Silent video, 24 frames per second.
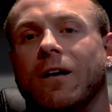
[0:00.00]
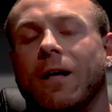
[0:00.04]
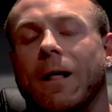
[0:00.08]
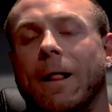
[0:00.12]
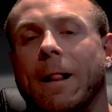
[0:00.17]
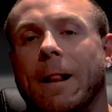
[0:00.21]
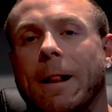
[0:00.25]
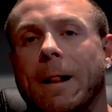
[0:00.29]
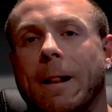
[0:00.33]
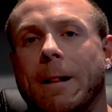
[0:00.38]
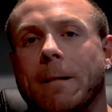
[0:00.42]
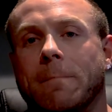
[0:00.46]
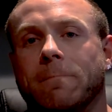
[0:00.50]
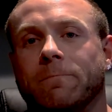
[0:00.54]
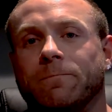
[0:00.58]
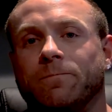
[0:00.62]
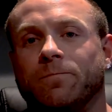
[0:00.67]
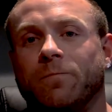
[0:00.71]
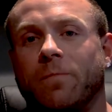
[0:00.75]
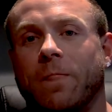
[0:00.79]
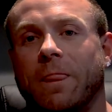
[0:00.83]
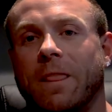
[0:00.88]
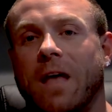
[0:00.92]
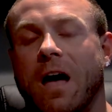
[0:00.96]

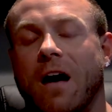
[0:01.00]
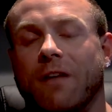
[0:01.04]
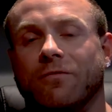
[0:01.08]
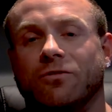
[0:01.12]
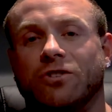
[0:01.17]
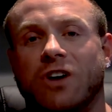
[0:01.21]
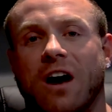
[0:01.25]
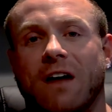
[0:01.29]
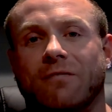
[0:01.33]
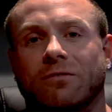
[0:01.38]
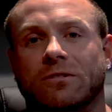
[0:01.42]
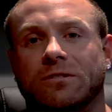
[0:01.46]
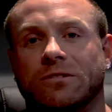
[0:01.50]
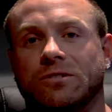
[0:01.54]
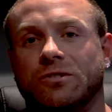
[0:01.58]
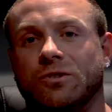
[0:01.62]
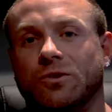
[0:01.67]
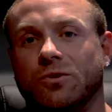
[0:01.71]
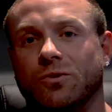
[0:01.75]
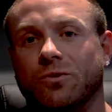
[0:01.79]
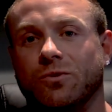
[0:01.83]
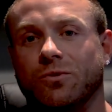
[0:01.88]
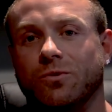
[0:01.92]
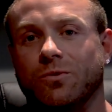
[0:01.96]
I've traveled
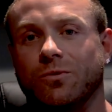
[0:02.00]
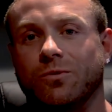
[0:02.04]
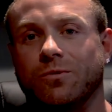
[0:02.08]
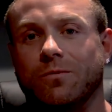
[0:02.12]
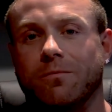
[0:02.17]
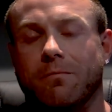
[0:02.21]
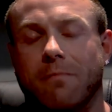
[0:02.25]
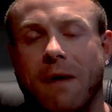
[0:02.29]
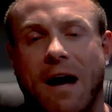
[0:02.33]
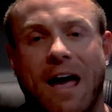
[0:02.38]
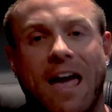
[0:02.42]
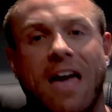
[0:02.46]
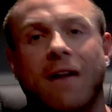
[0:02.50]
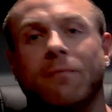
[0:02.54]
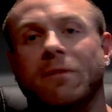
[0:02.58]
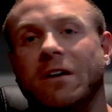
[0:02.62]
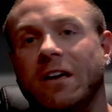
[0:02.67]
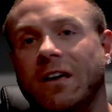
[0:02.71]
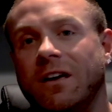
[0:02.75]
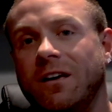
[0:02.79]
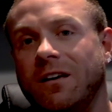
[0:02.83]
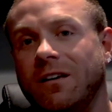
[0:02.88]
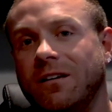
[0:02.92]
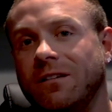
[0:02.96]
to
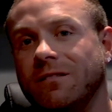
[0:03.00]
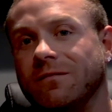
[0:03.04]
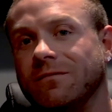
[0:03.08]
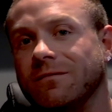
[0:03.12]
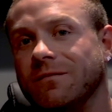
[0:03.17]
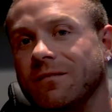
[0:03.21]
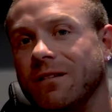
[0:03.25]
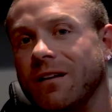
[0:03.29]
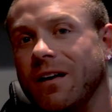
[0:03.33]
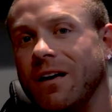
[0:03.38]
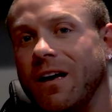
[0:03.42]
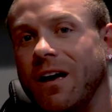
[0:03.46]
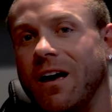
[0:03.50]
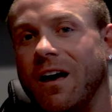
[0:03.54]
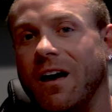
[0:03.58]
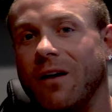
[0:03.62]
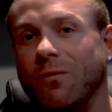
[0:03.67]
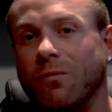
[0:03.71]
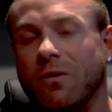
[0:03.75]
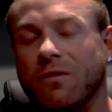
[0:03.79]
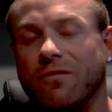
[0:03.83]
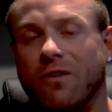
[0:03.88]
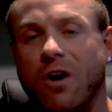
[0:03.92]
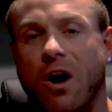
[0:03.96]
Miami
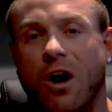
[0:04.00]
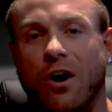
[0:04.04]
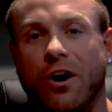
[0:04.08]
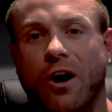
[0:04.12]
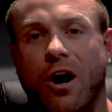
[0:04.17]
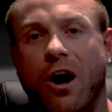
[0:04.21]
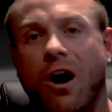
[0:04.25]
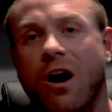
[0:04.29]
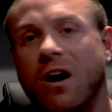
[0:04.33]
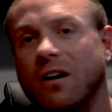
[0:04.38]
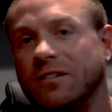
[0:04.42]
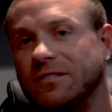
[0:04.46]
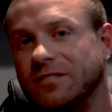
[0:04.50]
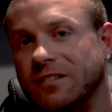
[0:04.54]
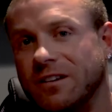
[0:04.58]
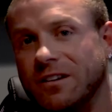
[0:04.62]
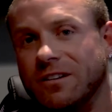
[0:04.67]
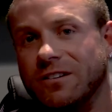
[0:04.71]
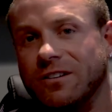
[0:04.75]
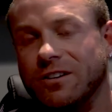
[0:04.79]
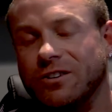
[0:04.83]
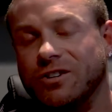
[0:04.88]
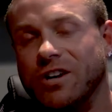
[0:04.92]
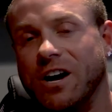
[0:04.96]
and we've gone to
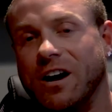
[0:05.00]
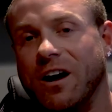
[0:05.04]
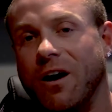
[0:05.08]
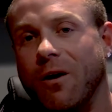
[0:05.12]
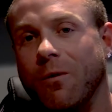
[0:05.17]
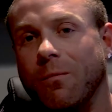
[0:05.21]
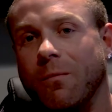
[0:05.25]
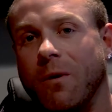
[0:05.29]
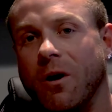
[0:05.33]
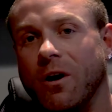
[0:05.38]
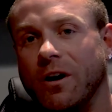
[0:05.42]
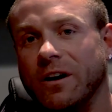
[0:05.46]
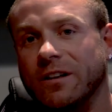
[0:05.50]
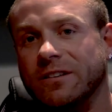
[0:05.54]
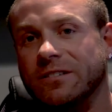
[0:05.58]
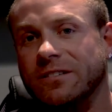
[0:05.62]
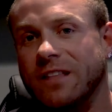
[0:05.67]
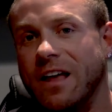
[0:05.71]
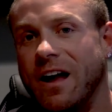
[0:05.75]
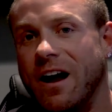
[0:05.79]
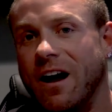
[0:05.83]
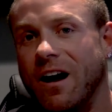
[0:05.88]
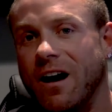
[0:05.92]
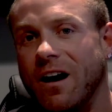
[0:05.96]
Austin to check out markets
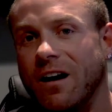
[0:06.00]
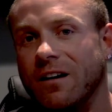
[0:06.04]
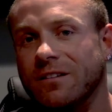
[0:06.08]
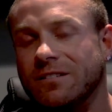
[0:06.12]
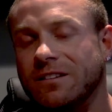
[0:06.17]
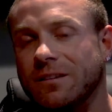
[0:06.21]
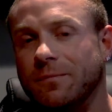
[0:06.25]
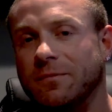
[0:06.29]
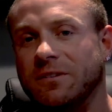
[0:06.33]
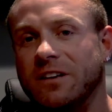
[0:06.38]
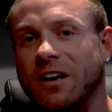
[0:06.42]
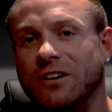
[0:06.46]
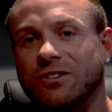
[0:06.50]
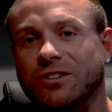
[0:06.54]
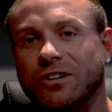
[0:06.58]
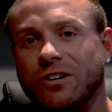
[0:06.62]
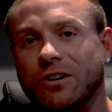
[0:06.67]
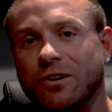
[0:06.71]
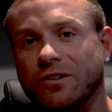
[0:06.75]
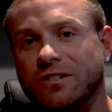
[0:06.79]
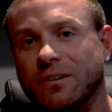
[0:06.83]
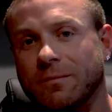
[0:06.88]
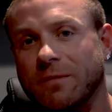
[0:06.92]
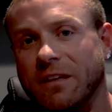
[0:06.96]
there to potentially
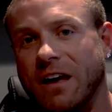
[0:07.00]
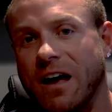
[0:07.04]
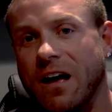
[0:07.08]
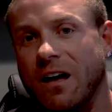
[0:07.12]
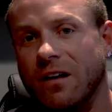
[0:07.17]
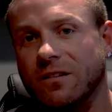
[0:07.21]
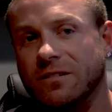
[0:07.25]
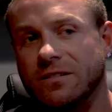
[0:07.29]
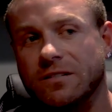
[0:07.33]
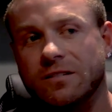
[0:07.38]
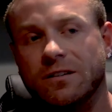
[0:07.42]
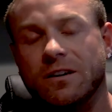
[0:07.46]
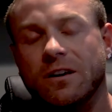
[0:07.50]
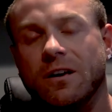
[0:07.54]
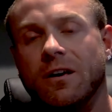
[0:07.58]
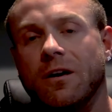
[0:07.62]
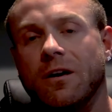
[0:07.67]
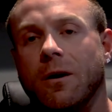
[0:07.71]
do something else.